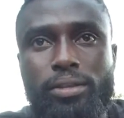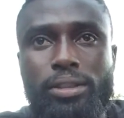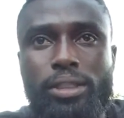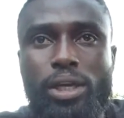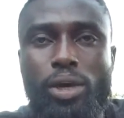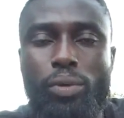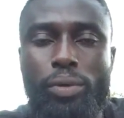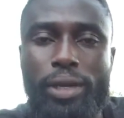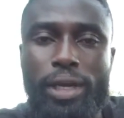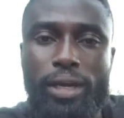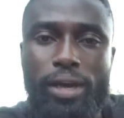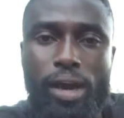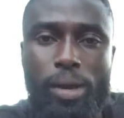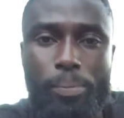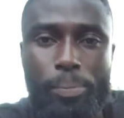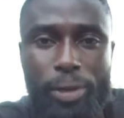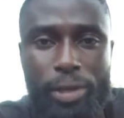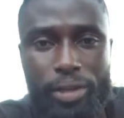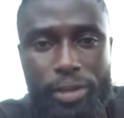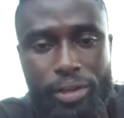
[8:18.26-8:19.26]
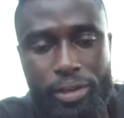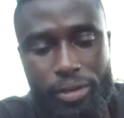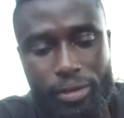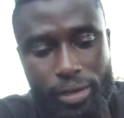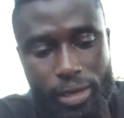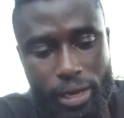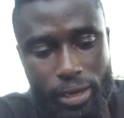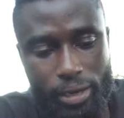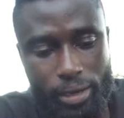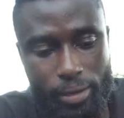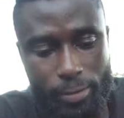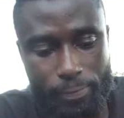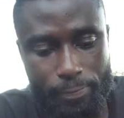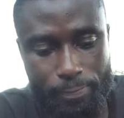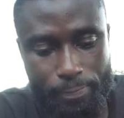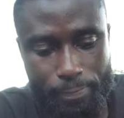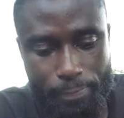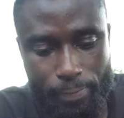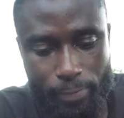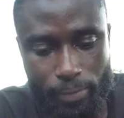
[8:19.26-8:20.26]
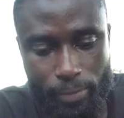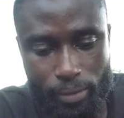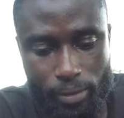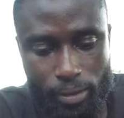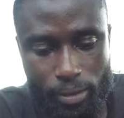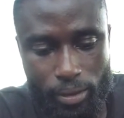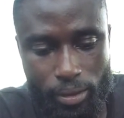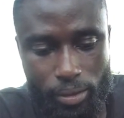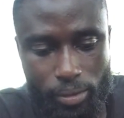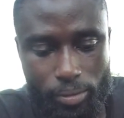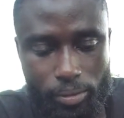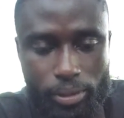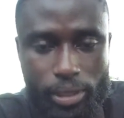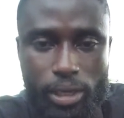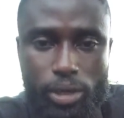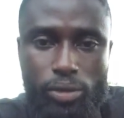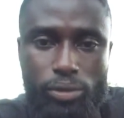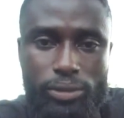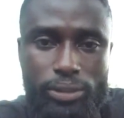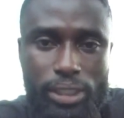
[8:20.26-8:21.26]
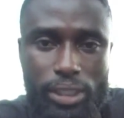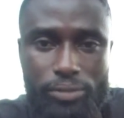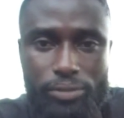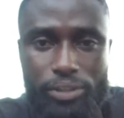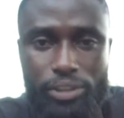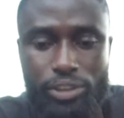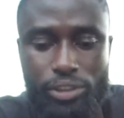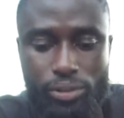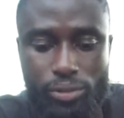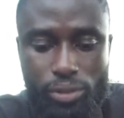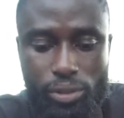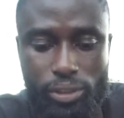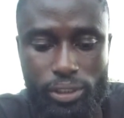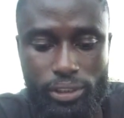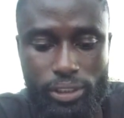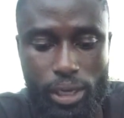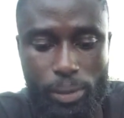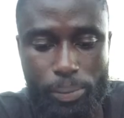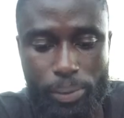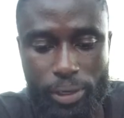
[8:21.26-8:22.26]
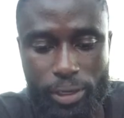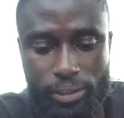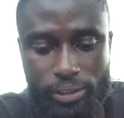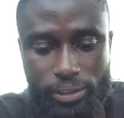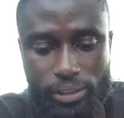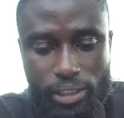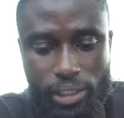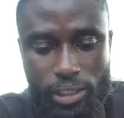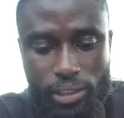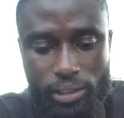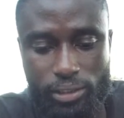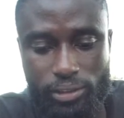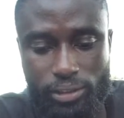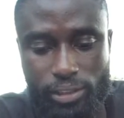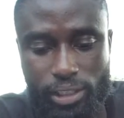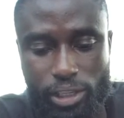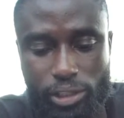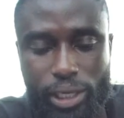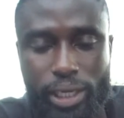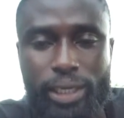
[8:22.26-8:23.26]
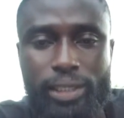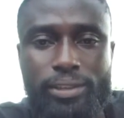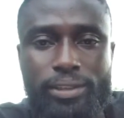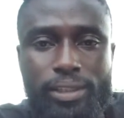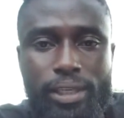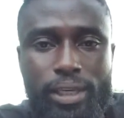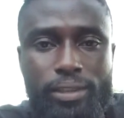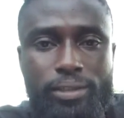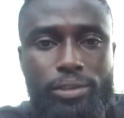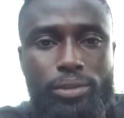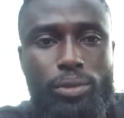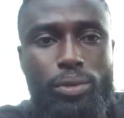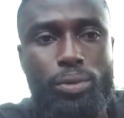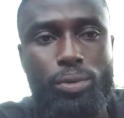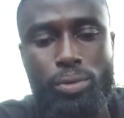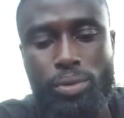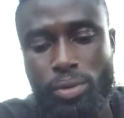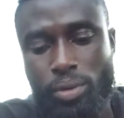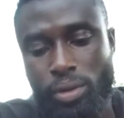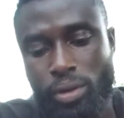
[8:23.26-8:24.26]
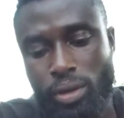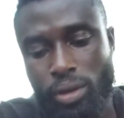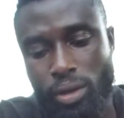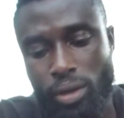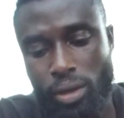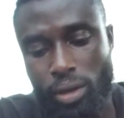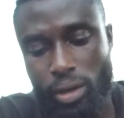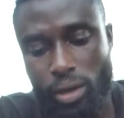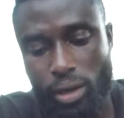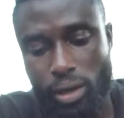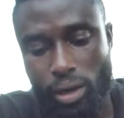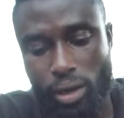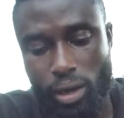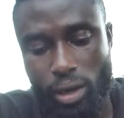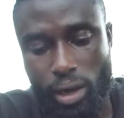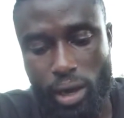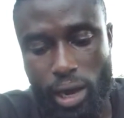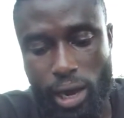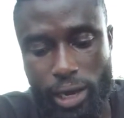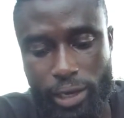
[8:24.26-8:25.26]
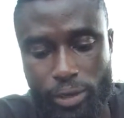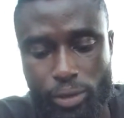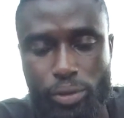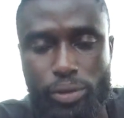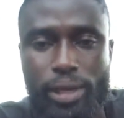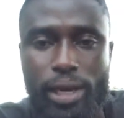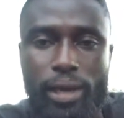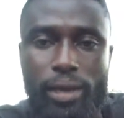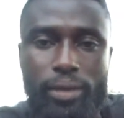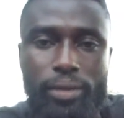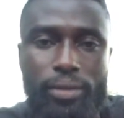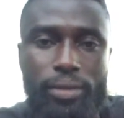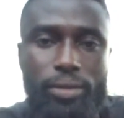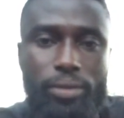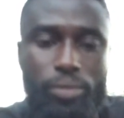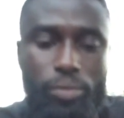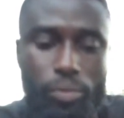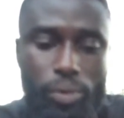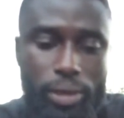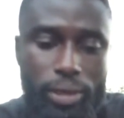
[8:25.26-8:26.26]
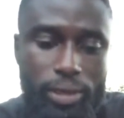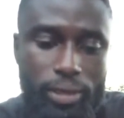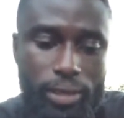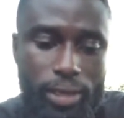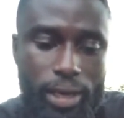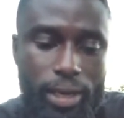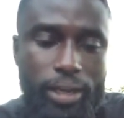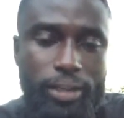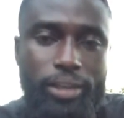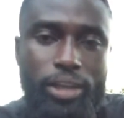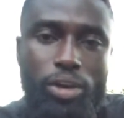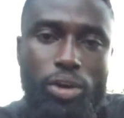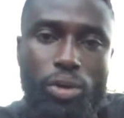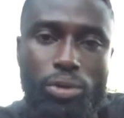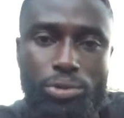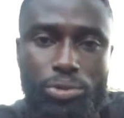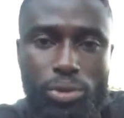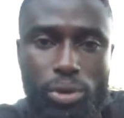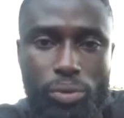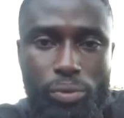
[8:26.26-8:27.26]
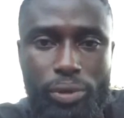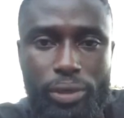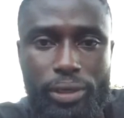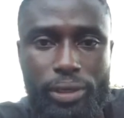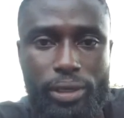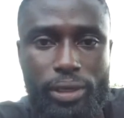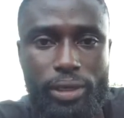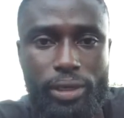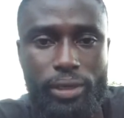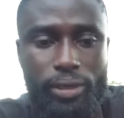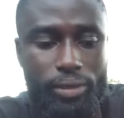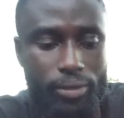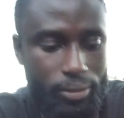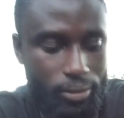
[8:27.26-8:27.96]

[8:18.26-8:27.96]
deal with a company that um, they could service you. You know, this company is in the is in the United States, so I know that when anything goes wrong with the